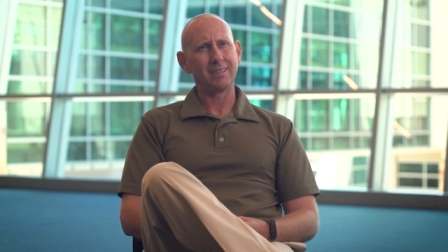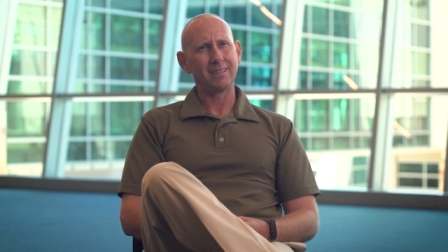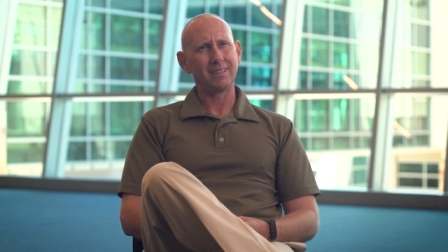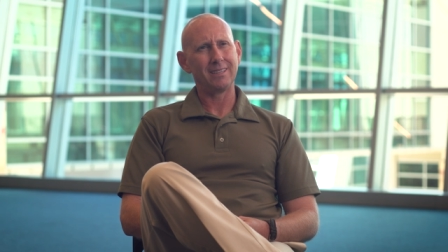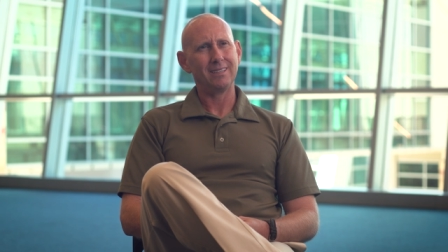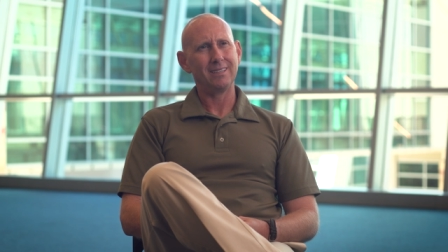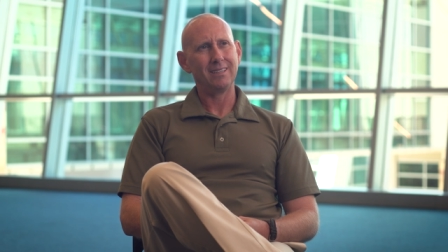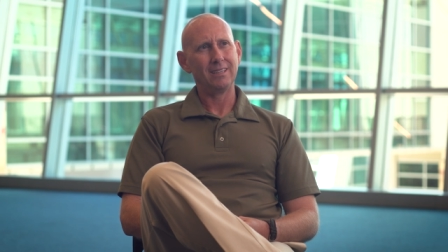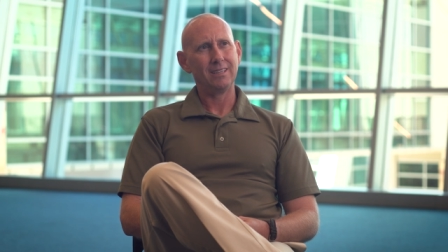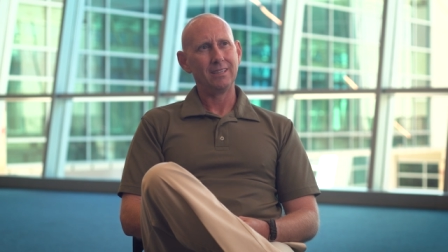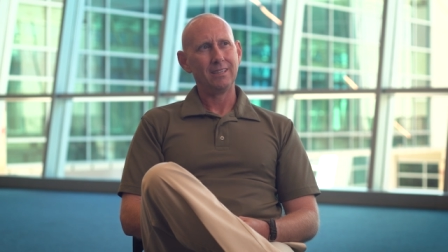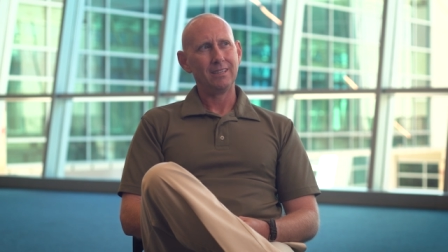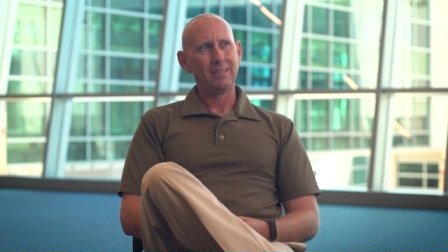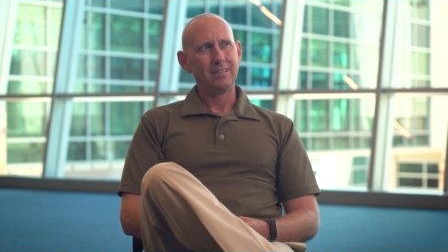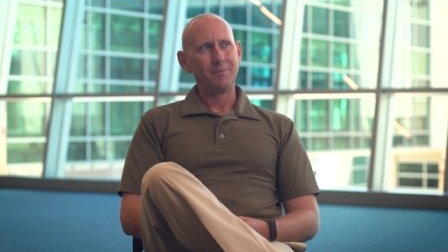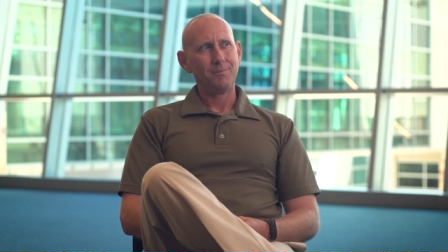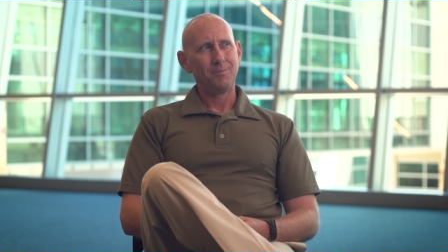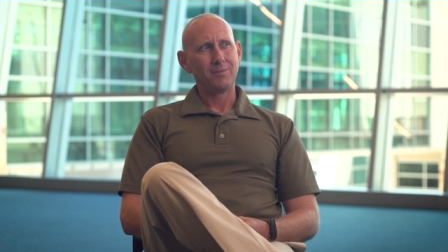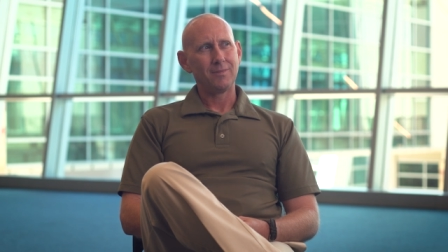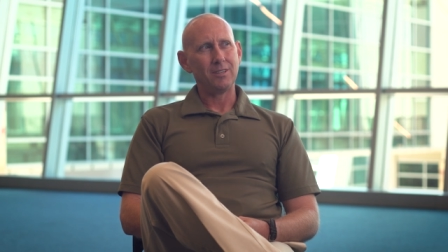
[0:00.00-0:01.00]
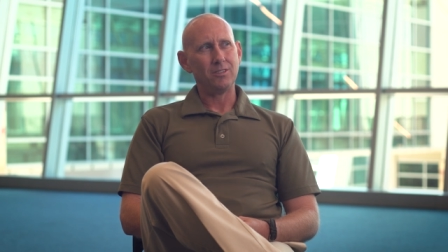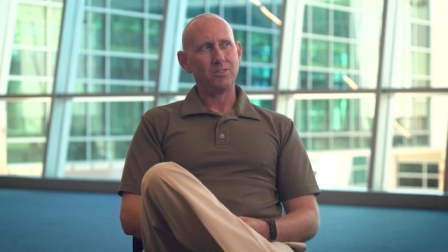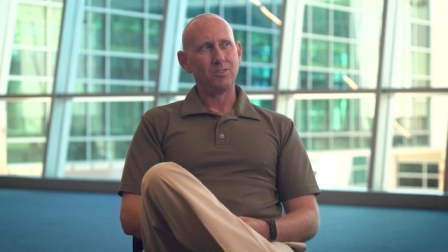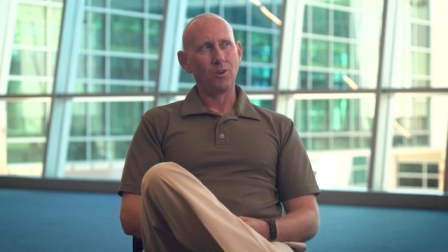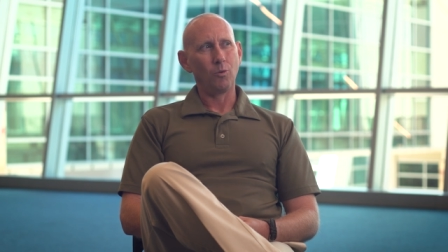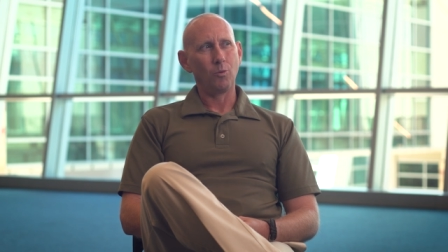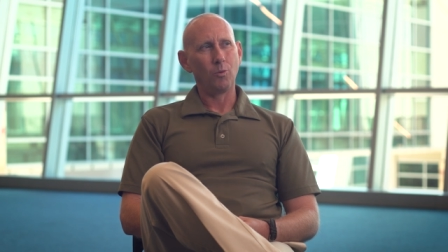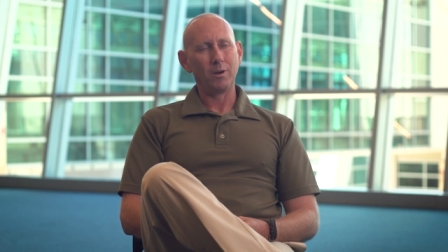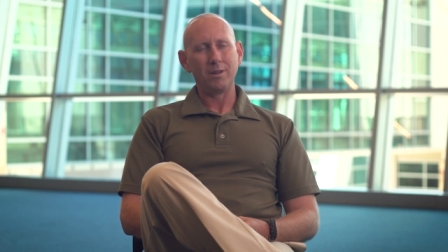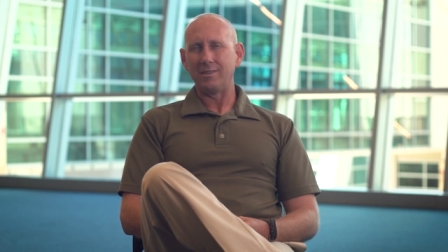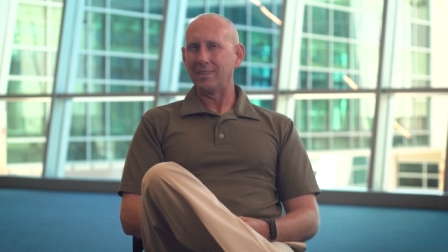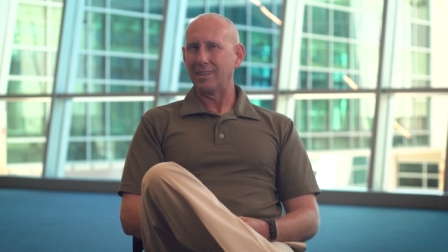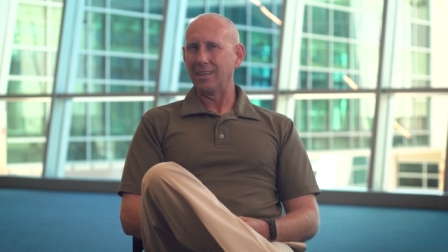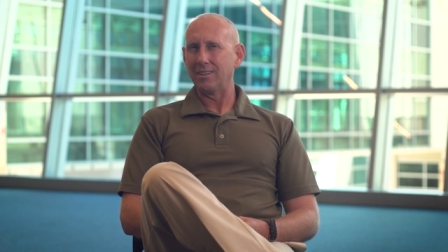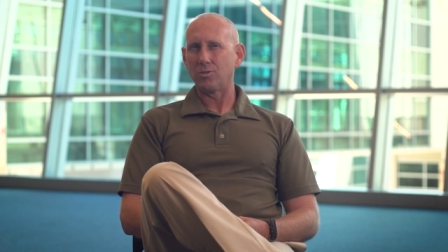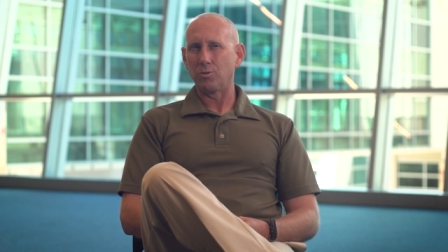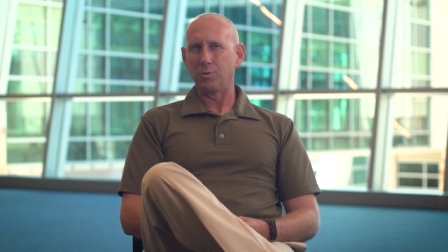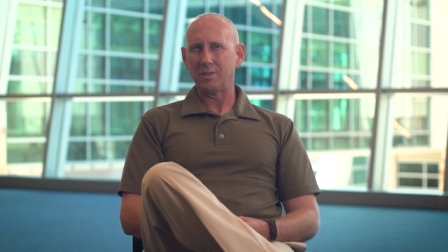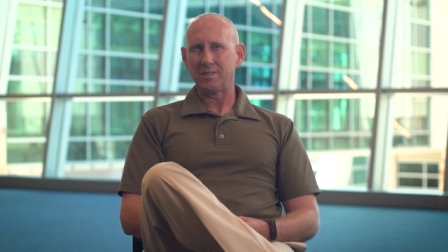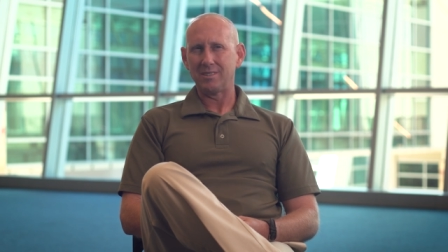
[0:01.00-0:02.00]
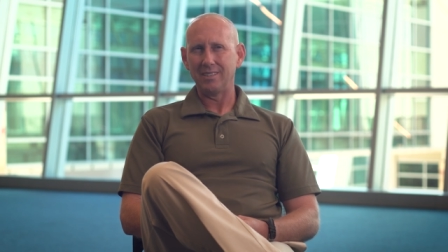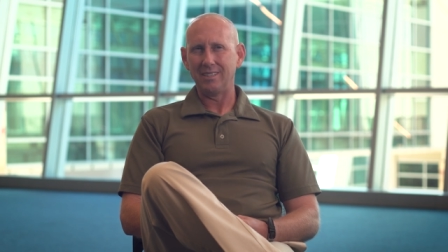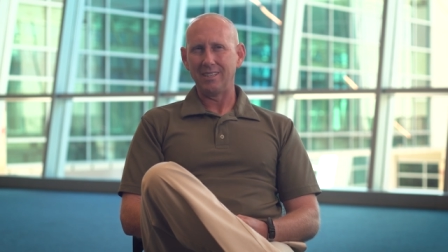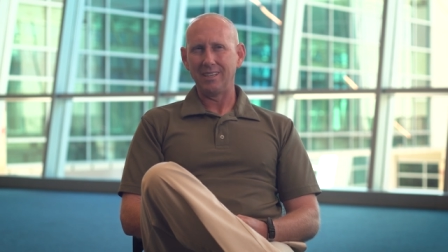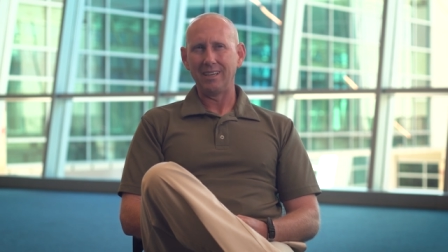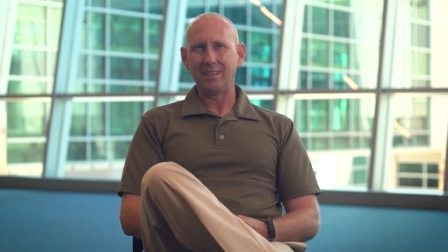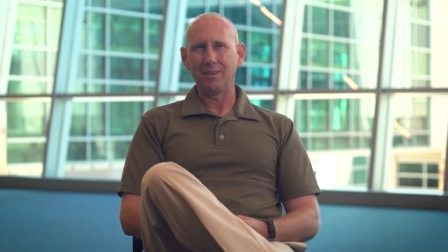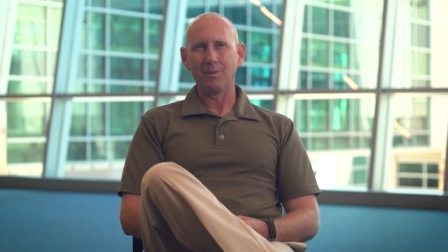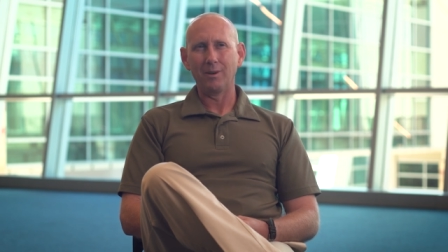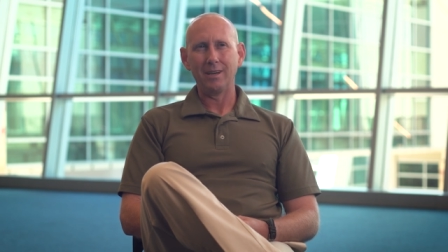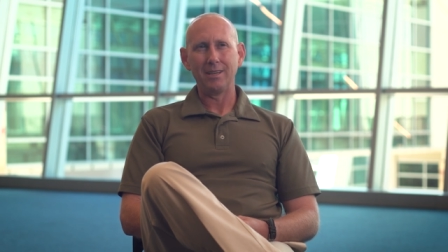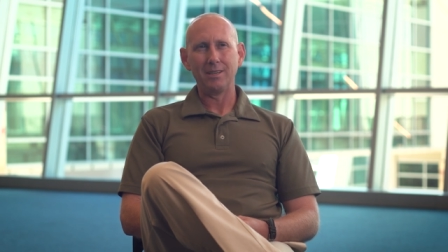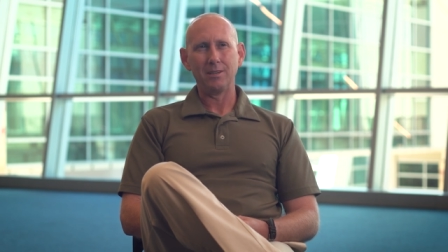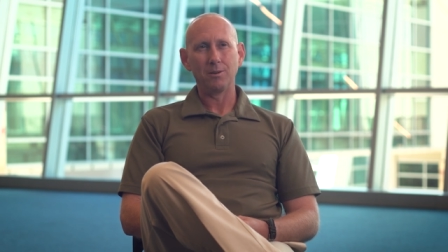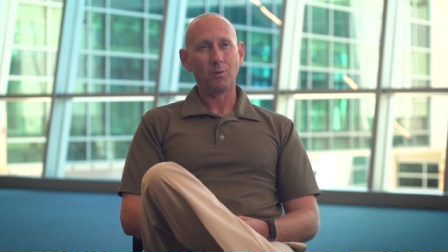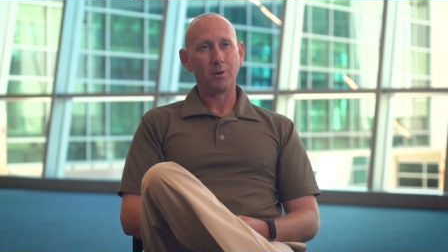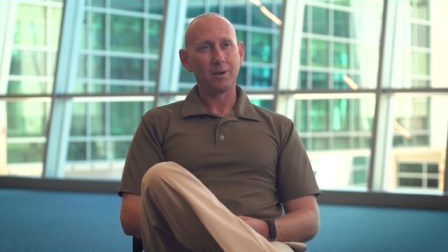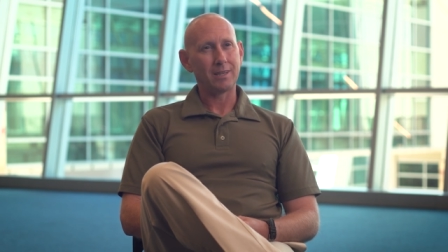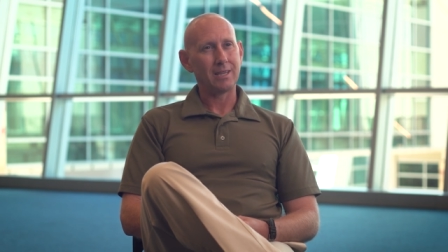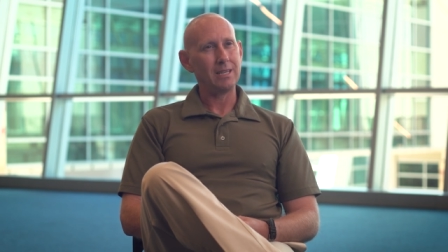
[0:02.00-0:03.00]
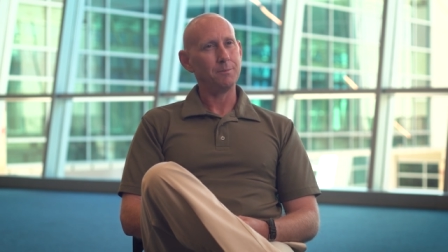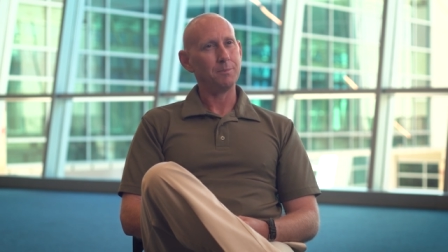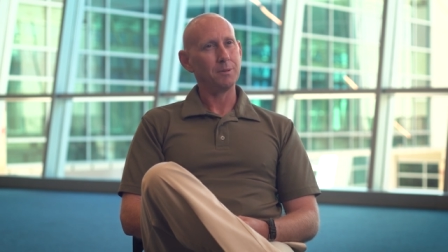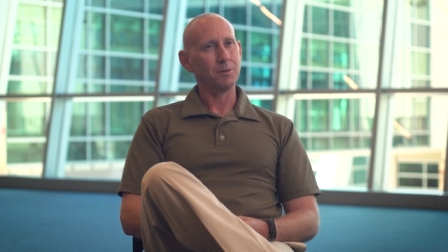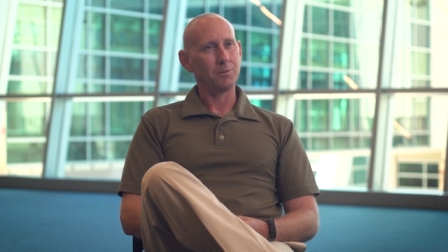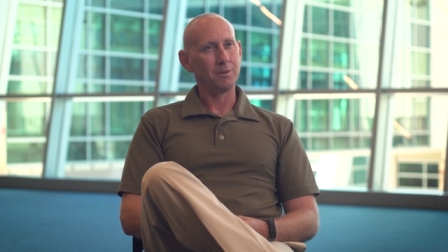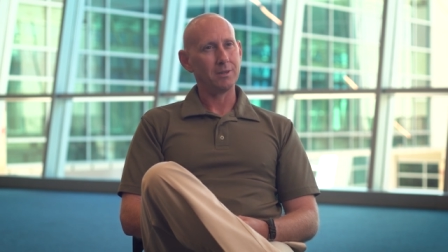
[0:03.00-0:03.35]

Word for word: That you don't want it to get twisted in any way. You want to keep it